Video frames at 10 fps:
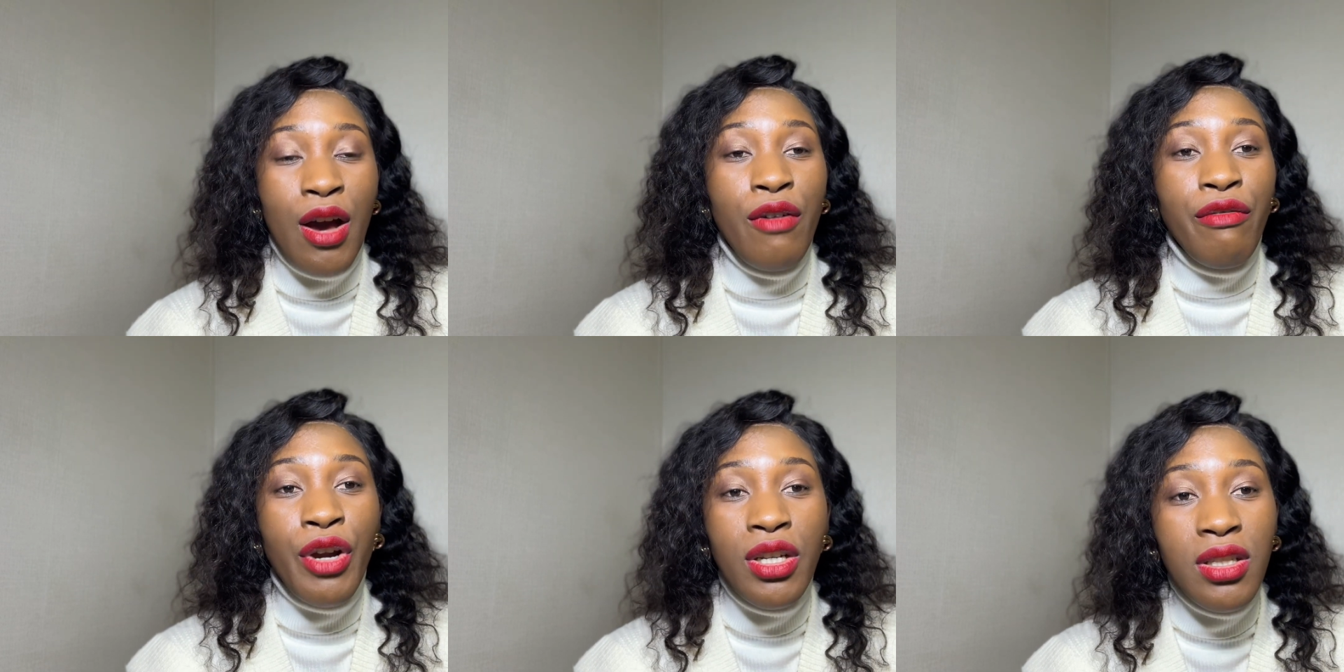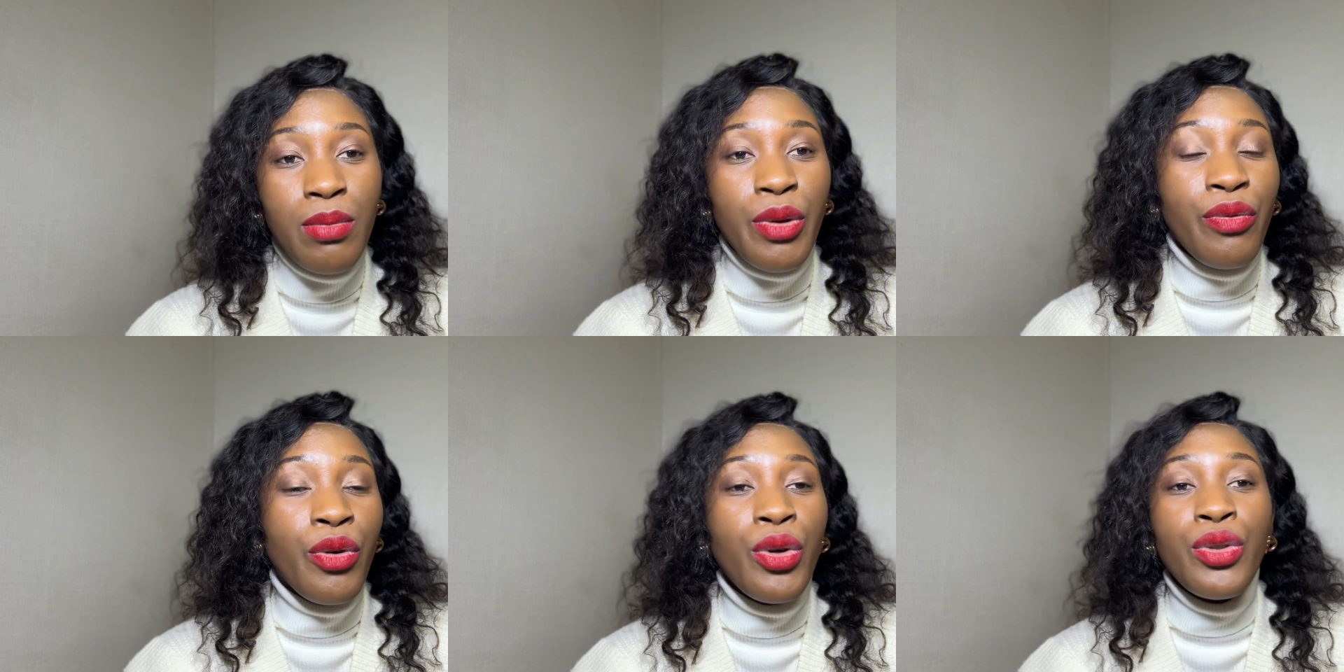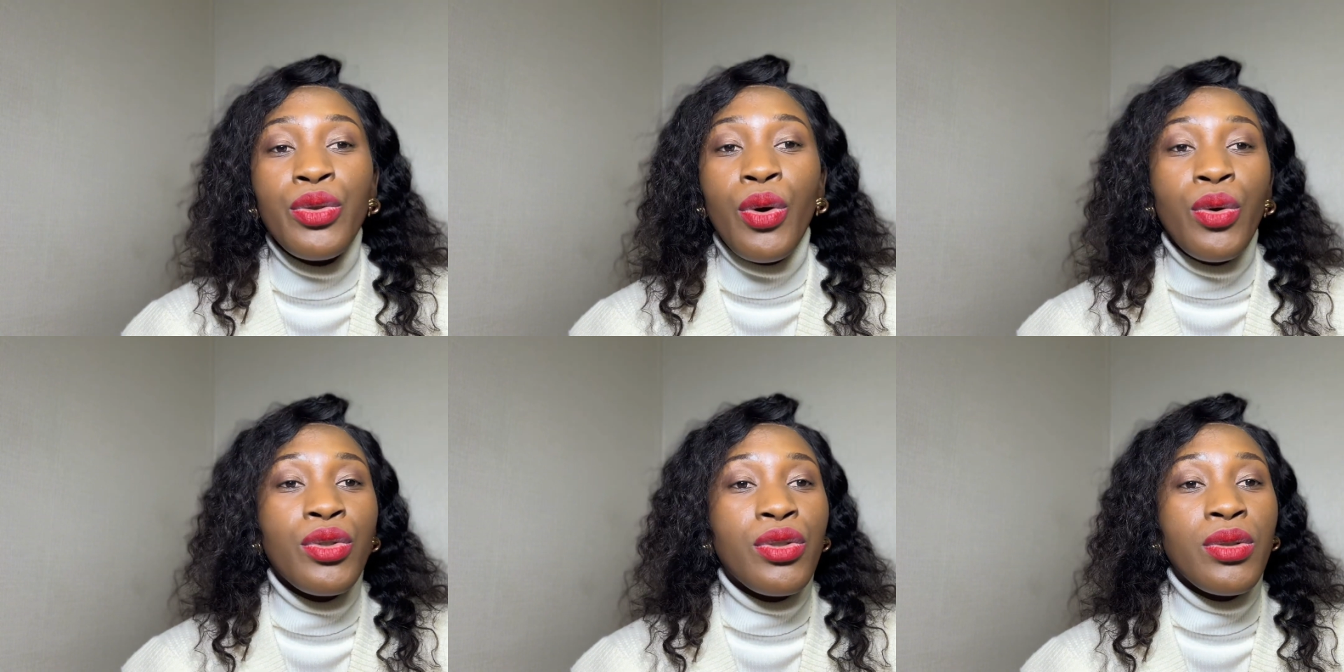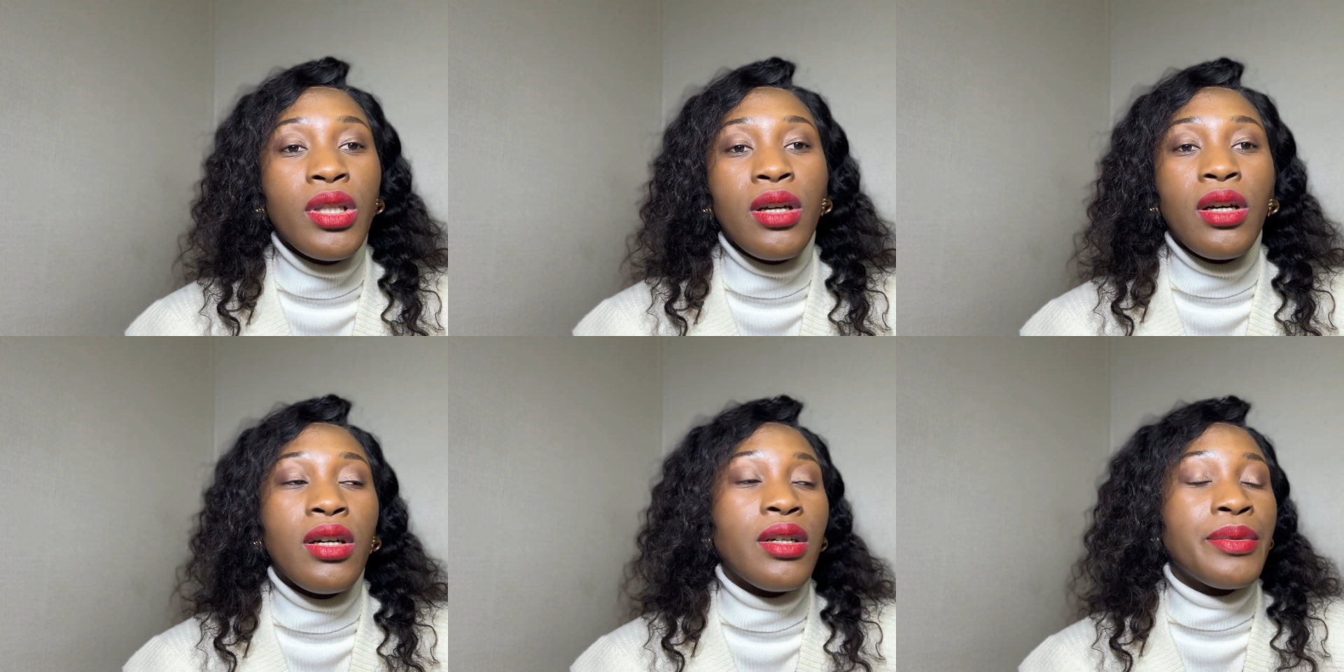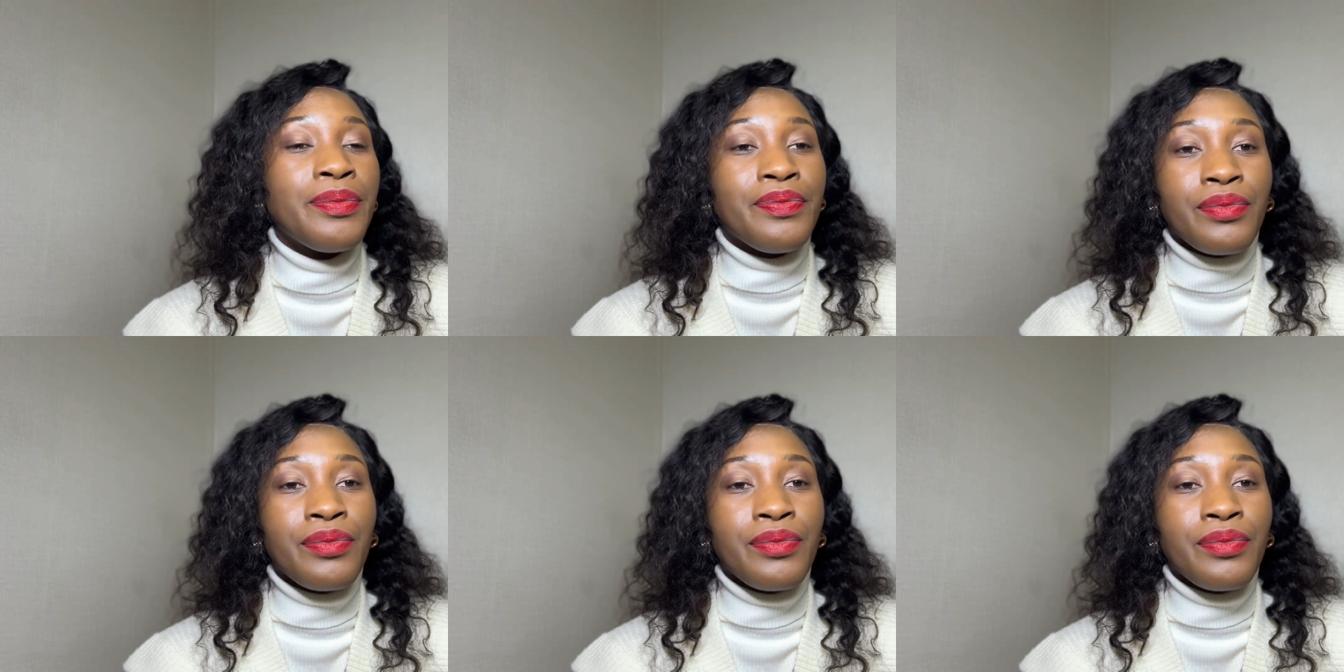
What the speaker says: first. Before you go to the